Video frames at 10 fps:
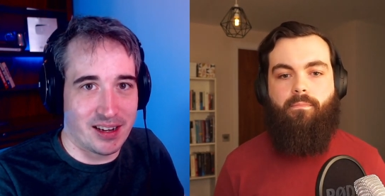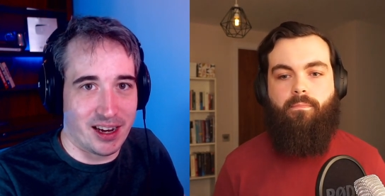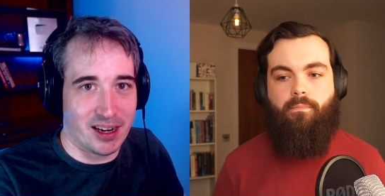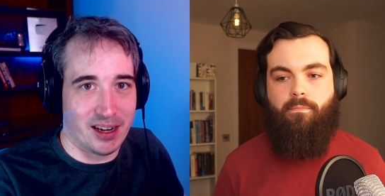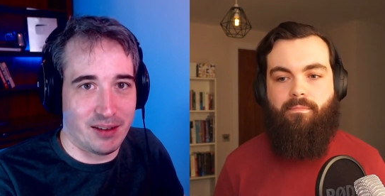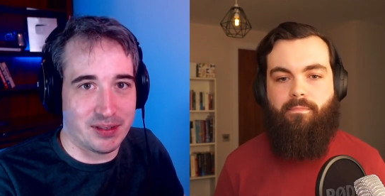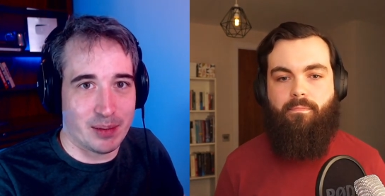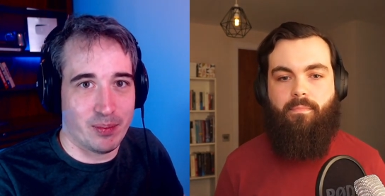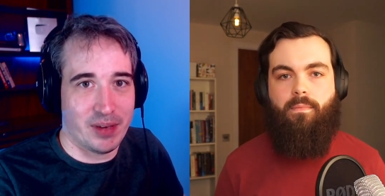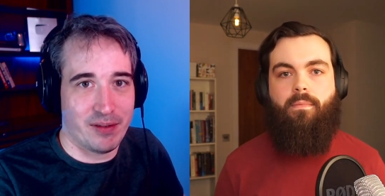Speaker 1: uh, if
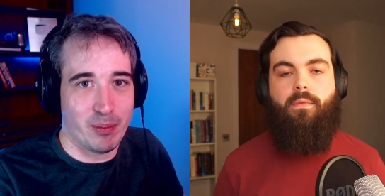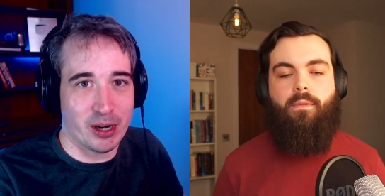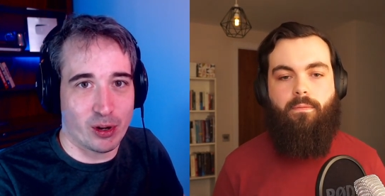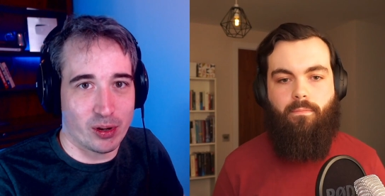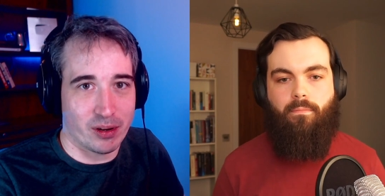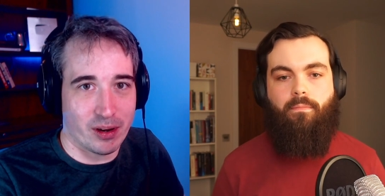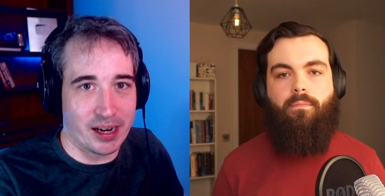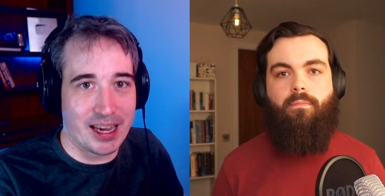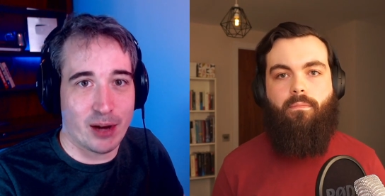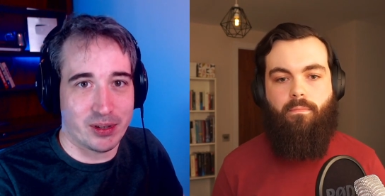some if a bigger
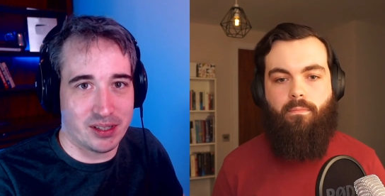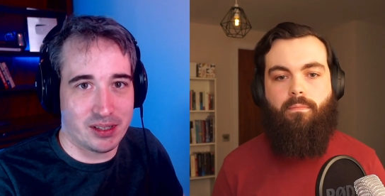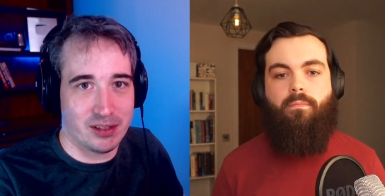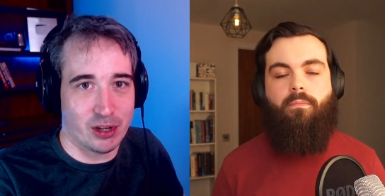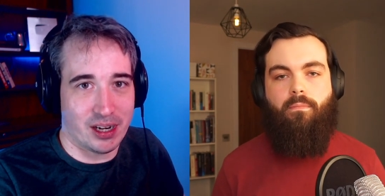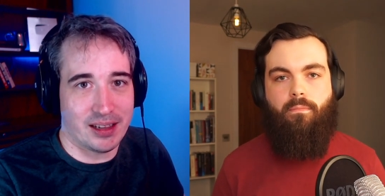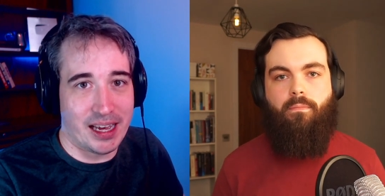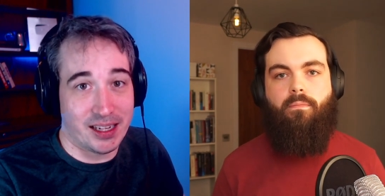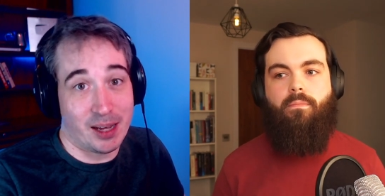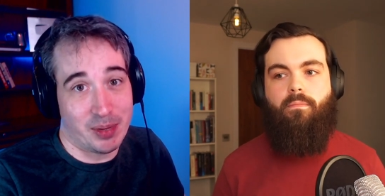account is you're going to
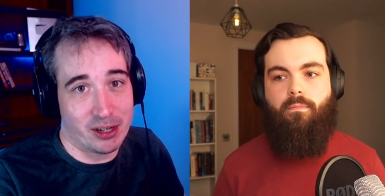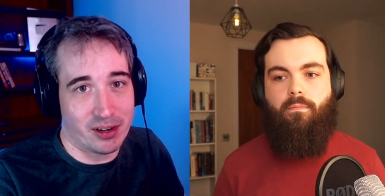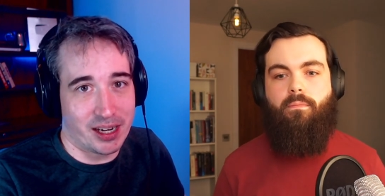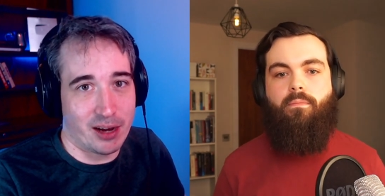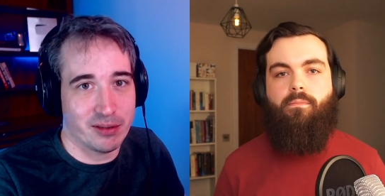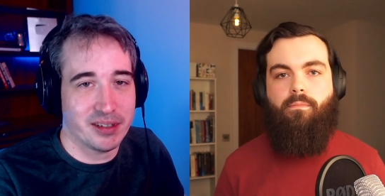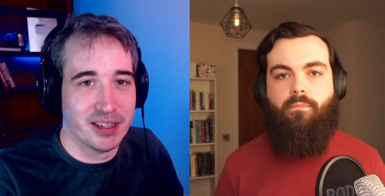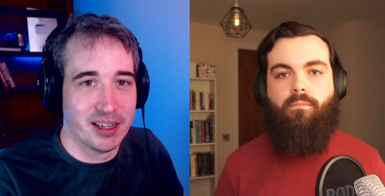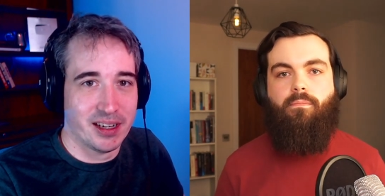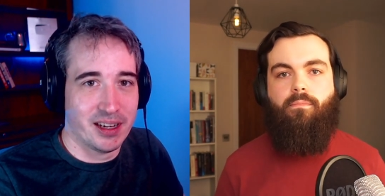land that bigger account
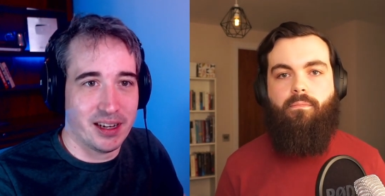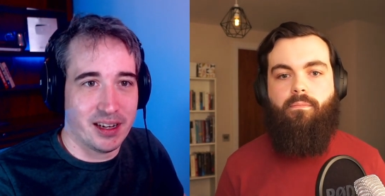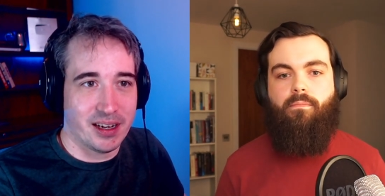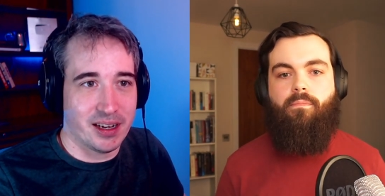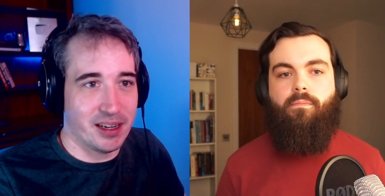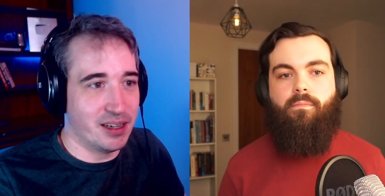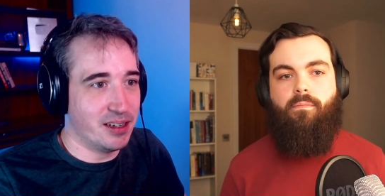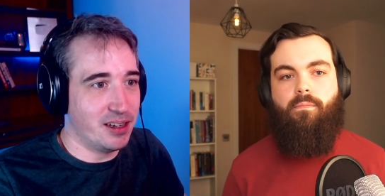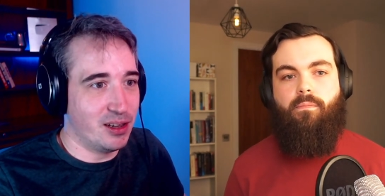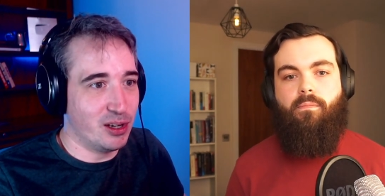uh,
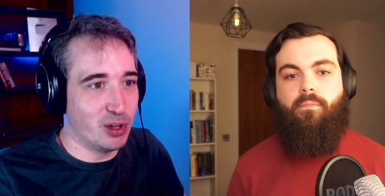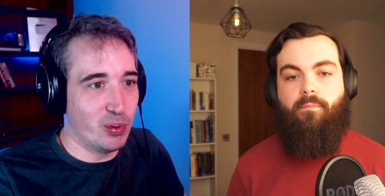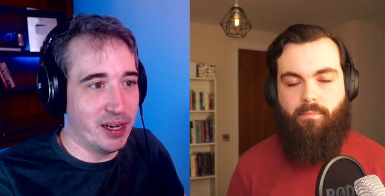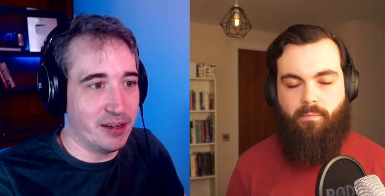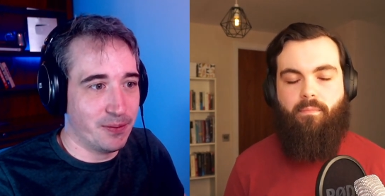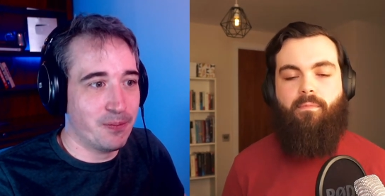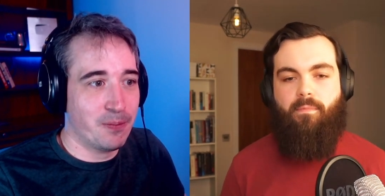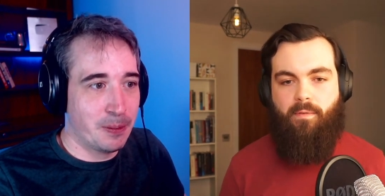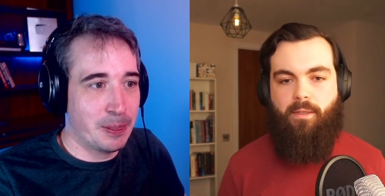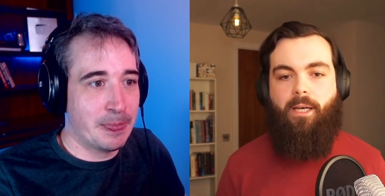along the way.
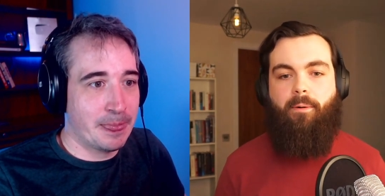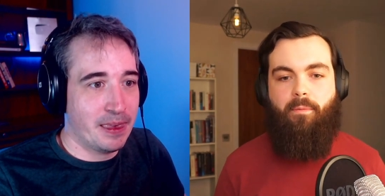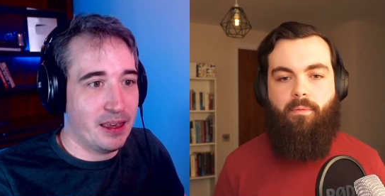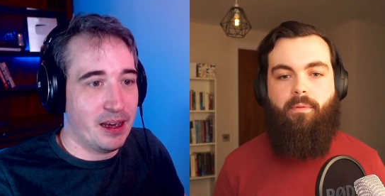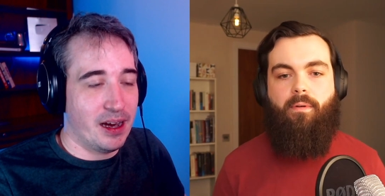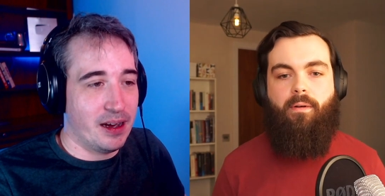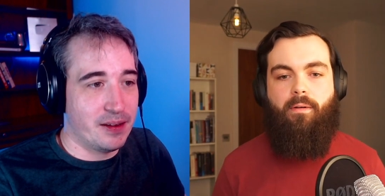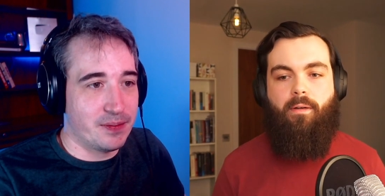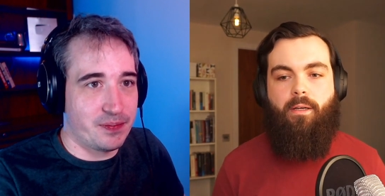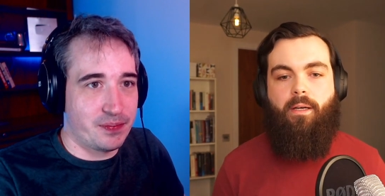
Speaker 2: Yeah.
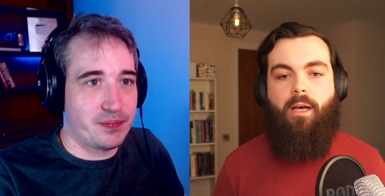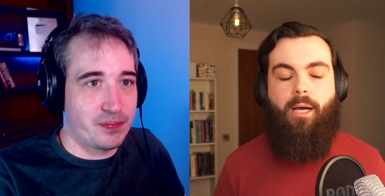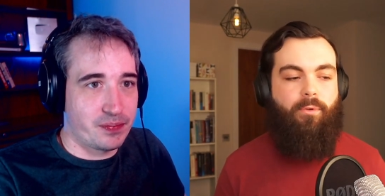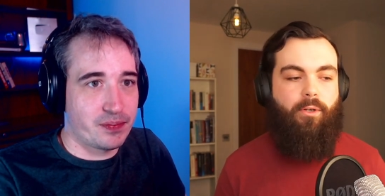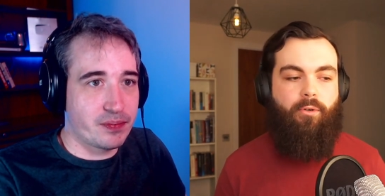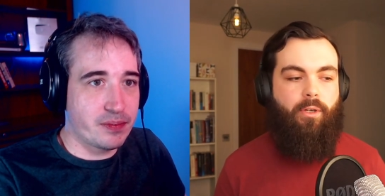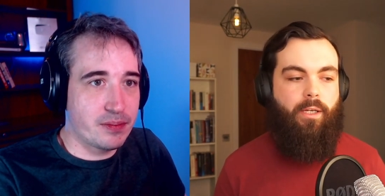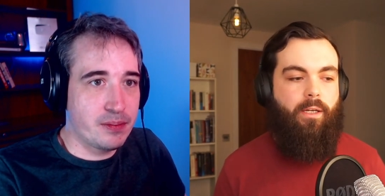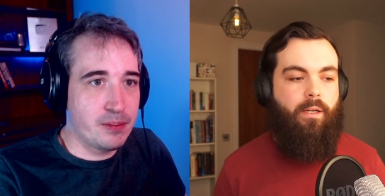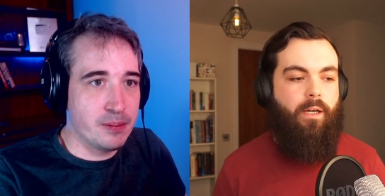
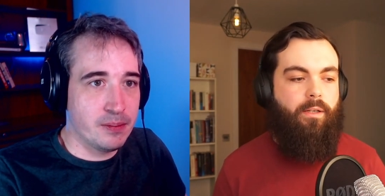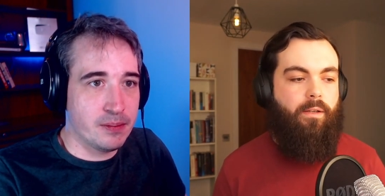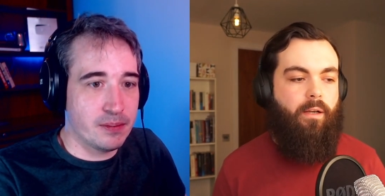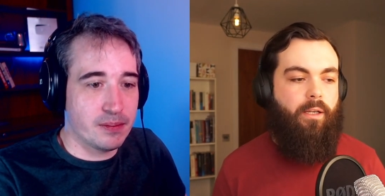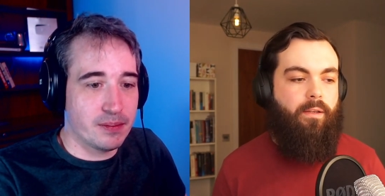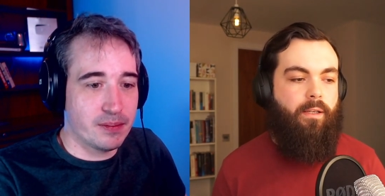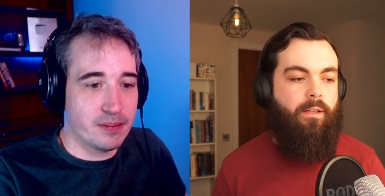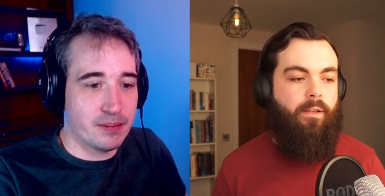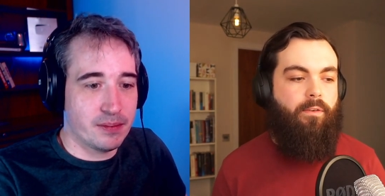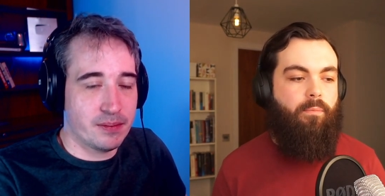Absolutely, and and I
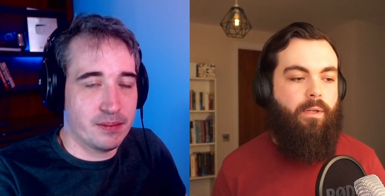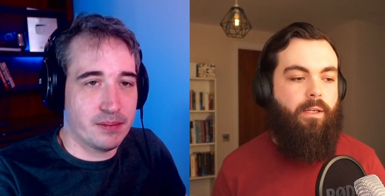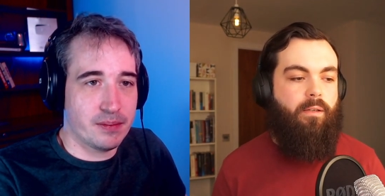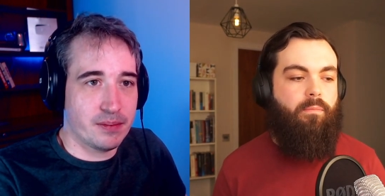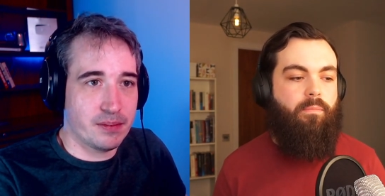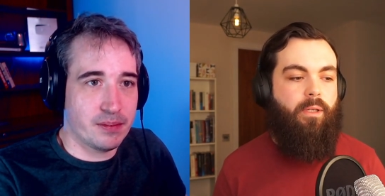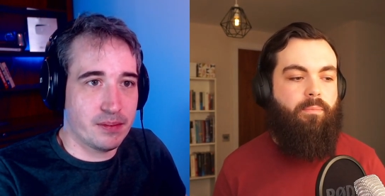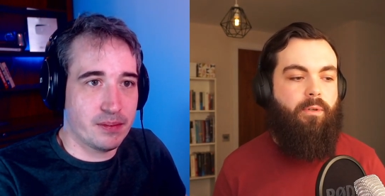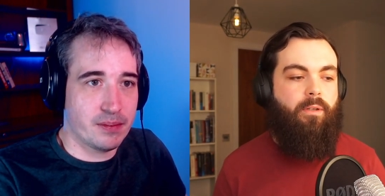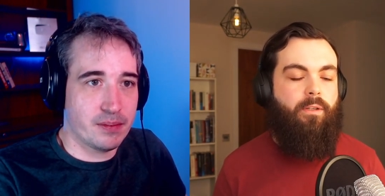think that's something
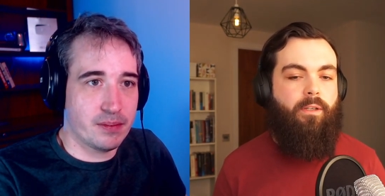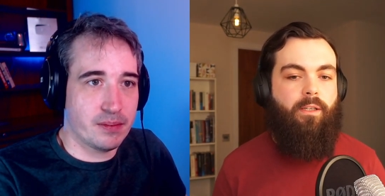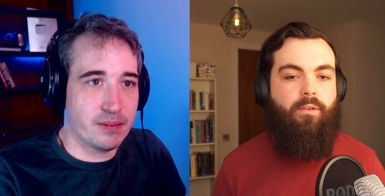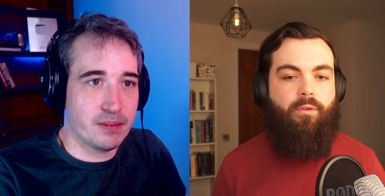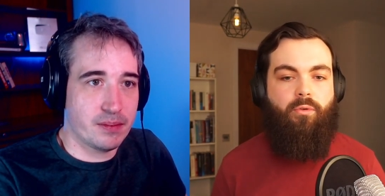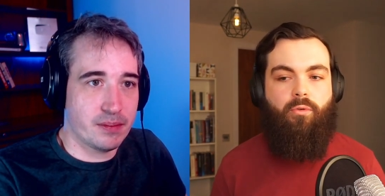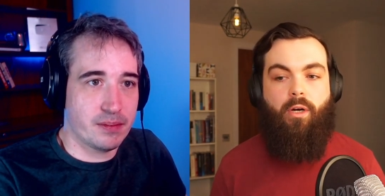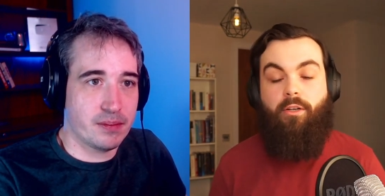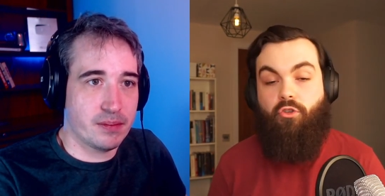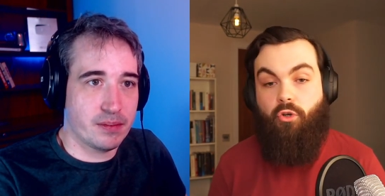people need
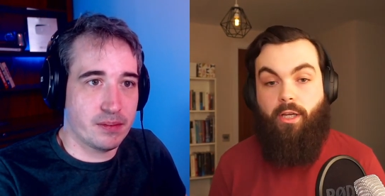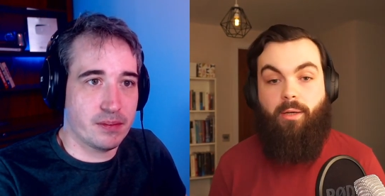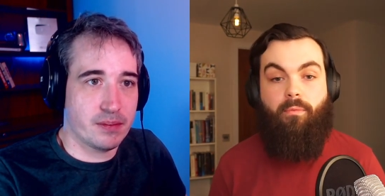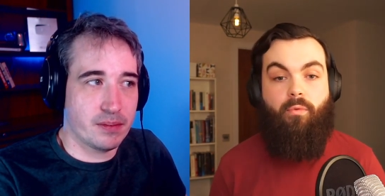to and should aim